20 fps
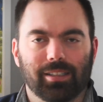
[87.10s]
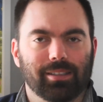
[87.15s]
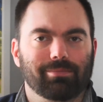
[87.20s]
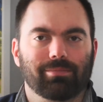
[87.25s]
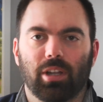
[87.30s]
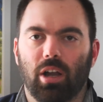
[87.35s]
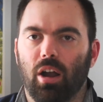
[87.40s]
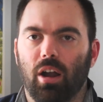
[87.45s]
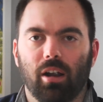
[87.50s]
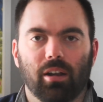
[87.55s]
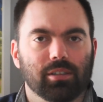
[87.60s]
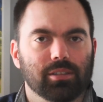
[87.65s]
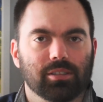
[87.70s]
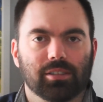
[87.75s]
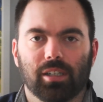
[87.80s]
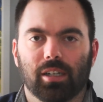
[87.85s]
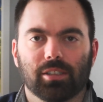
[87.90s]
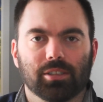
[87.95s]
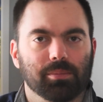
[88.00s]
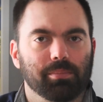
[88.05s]
The heart
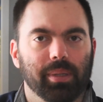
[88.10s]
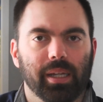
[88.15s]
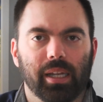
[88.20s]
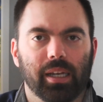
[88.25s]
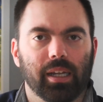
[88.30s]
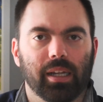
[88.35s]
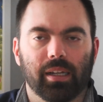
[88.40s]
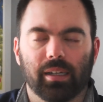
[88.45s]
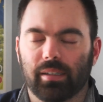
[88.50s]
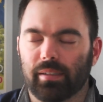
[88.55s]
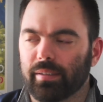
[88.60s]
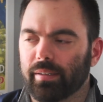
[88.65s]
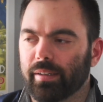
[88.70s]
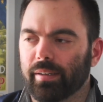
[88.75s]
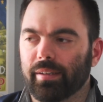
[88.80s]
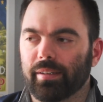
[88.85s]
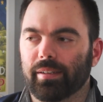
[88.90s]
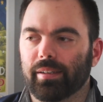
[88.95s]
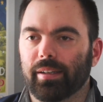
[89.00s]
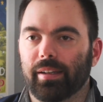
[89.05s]
starts beating,
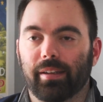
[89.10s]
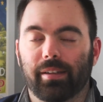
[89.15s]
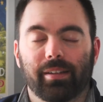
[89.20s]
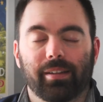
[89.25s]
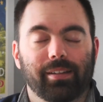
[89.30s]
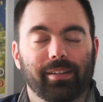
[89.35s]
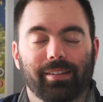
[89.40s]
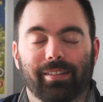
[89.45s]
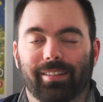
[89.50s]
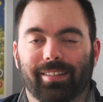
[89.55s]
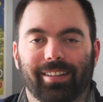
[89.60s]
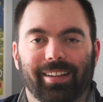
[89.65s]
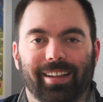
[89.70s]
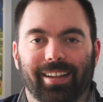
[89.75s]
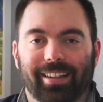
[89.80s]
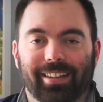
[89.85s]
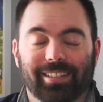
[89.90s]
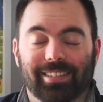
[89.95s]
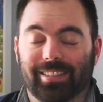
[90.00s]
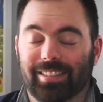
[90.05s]
and
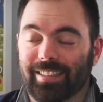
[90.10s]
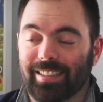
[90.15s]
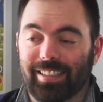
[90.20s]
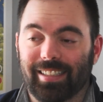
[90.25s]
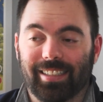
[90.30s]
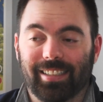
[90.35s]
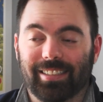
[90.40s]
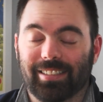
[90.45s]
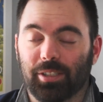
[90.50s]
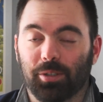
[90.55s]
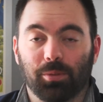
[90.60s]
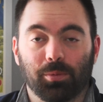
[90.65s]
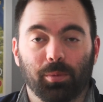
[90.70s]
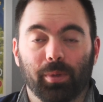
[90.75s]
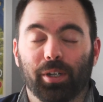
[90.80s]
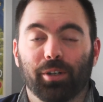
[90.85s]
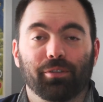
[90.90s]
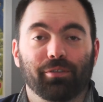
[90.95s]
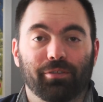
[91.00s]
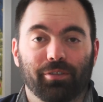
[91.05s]
it's a
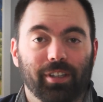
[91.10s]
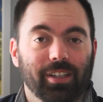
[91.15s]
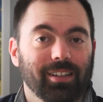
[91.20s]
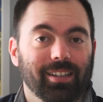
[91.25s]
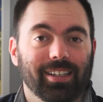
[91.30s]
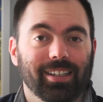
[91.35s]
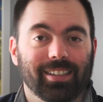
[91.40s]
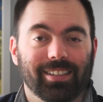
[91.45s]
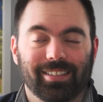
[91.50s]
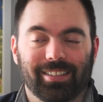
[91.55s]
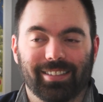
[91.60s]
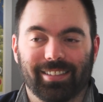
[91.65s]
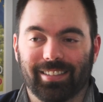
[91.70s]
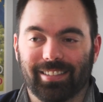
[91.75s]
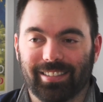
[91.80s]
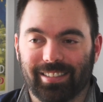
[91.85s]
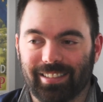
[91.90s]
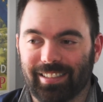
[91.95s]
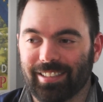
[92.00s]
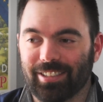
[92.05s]
weird feeling.
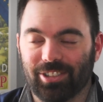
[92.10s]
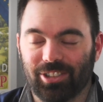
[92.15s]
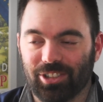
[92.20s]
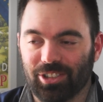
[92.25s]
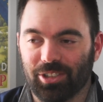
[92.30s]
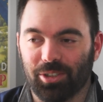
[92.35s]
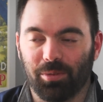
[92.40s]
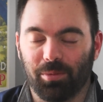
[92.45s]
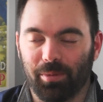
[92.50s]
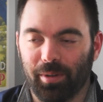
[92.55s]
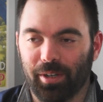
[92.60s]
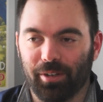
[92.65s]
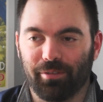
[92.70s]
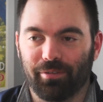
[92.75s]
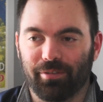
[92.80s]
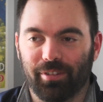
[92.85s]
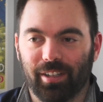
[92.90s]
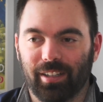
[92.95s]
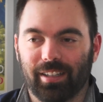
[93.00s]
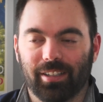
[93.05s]
It's just a weird
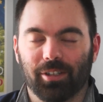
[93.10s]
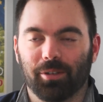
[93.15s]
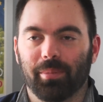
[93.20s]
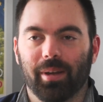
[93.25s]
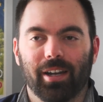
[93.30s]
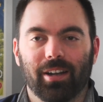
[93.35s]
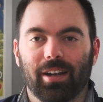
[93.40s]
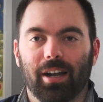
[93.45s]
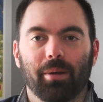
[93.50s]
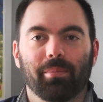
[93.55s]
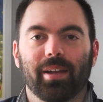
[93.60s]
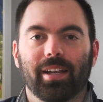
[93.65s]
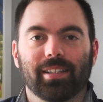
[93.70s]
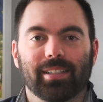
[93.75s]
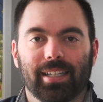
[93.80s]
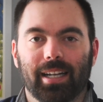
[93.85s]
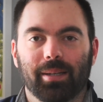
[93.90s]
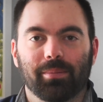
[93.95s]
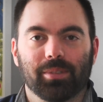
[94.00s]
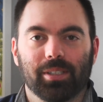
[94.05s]
feeling. No matter how many
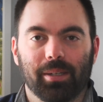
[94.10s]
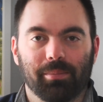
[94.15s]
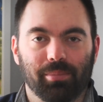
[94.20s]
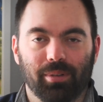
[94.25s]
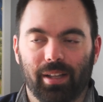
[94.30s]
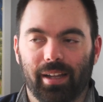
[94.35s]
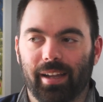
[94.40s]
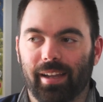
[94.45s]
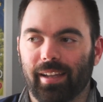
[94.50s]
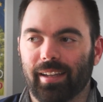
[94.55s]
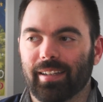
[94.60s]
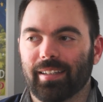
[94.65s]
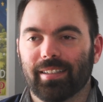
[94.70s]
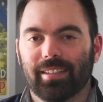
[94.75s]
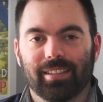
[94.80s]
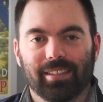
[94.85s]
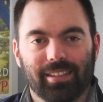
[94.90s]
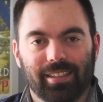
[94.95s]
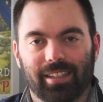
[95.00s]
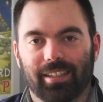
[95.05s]
times I play
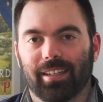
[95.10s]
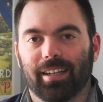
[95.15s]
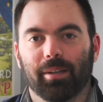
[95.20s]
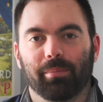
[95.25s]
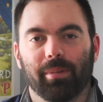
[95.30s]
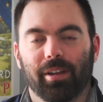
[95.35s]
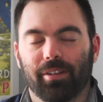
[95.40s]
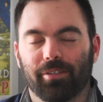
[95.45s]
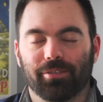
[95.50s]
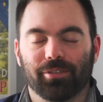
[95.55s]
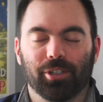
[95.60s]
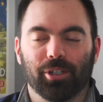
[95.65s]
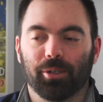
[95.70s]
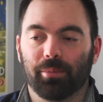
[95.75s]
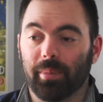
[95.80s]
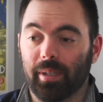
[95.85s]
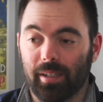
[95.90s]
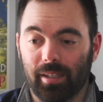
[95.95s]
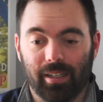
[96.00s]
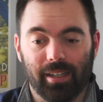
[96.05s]
in a competitive
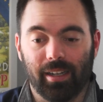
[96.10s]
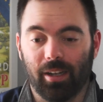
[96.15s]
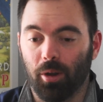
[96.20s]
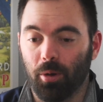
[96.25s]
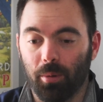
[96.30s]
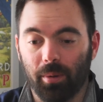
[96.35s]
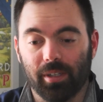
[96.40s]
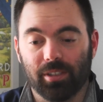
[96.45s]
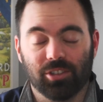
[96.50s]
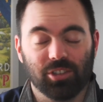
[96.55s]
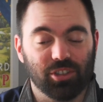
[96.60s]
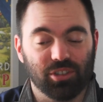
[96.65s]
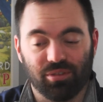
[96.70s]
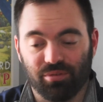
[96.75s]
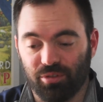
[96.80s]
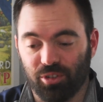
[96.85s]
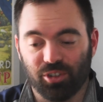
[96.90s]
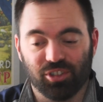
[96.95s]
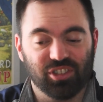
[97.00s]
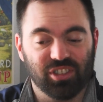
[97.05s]
tournament, I always
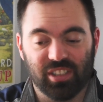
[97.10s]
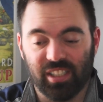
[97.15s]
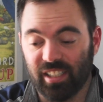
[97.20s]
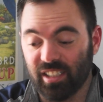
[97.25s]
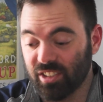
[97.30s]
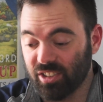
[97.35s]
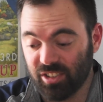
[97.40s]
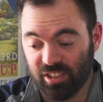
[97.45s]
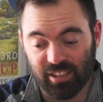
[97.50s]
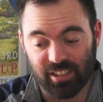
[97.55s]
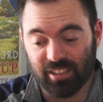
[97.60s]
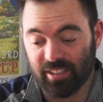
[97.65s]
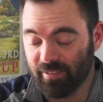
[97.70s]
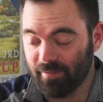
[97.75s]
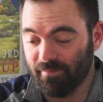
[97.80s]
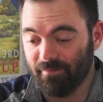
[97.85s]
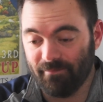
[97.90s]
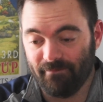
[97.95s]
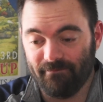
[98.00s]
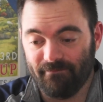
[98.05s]
just first tee is just
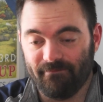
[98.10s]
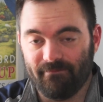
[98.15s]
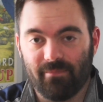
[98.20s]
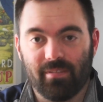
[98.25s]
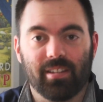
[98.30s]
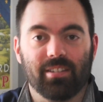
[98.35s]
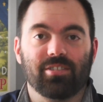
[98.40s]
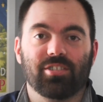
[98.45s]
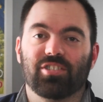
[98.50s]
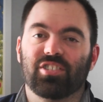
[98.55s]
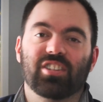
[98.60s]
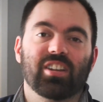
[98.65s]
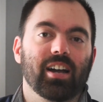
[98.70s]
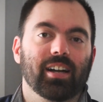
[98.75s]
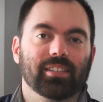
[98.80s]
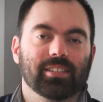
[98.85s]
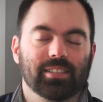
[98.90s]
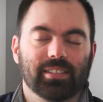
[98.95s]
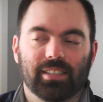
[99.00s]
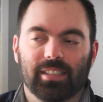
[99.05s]

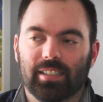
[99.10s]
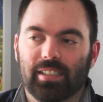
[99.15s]
nuts.